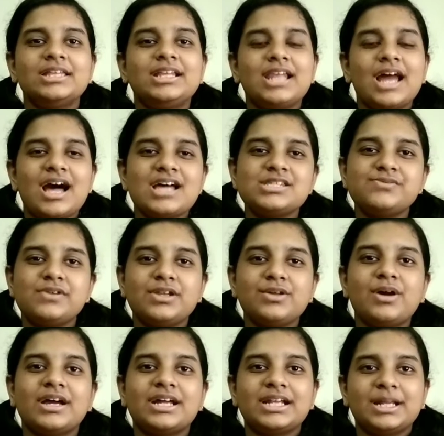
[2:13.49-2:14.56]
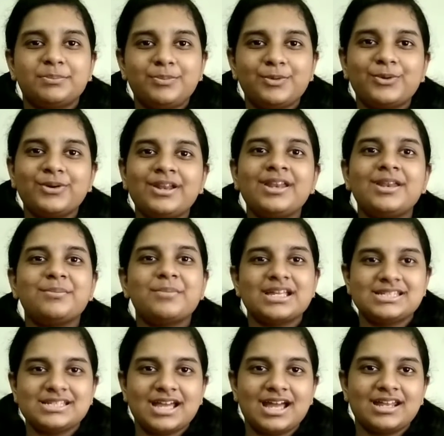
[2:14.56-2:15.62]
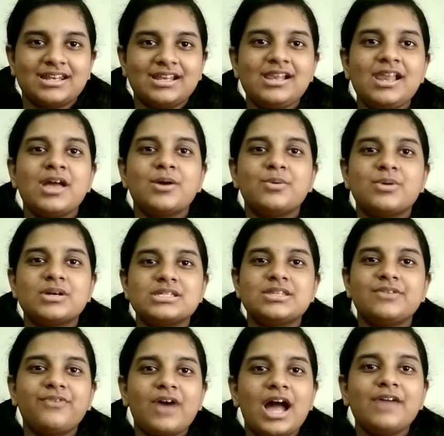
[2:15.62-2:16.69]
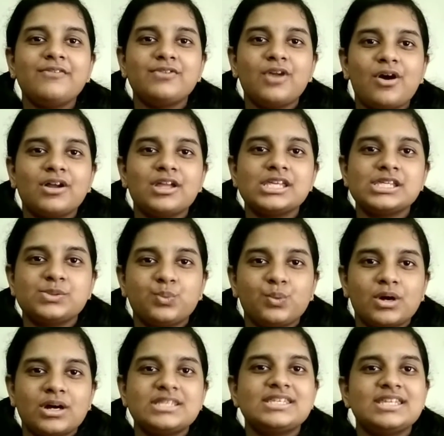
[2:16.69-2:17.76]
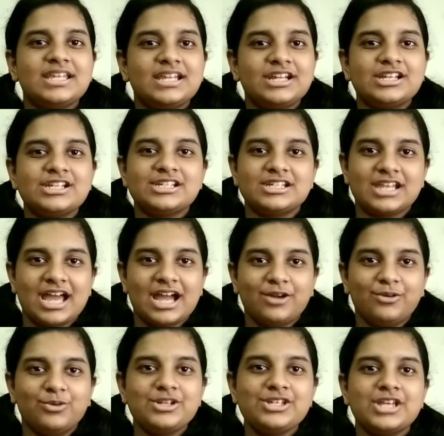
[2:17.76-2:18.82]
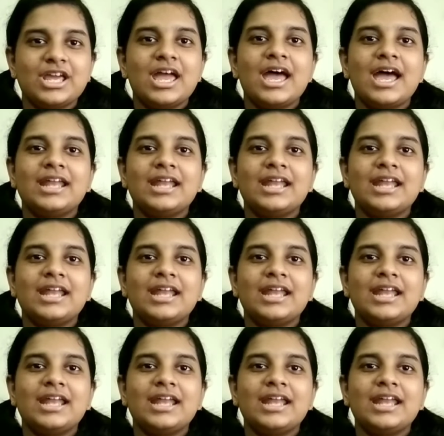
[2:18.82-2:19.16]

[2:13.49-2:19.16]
The last video I had uploaded in my channel was the 5 longest words in English language,